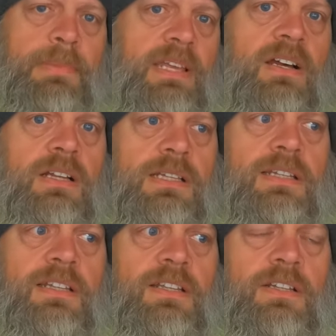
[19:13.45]

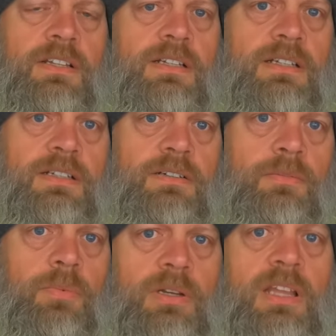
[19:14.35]
beyond
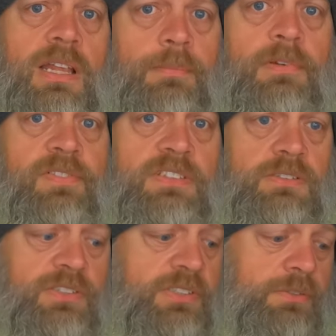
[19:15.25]
what a lot of movies
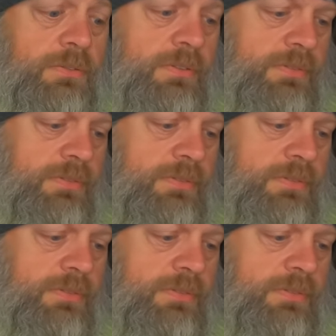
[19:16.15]
will do.